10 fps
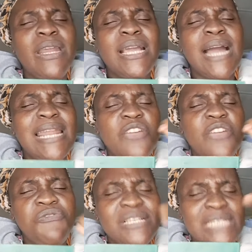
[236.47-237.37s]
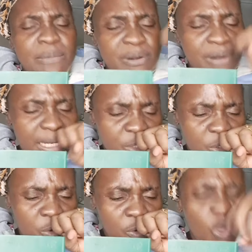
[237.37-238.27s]
card and your visa be released to
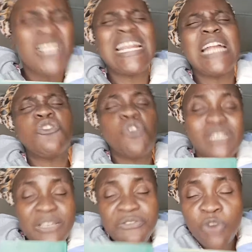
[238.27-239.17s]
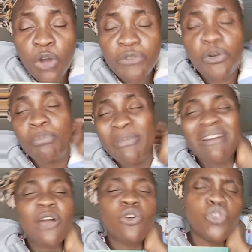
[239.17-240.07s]
you. Those that are trusting God for
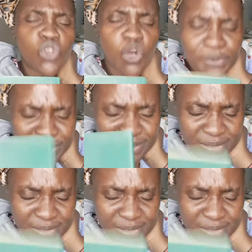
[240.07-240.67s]
miracle jobs,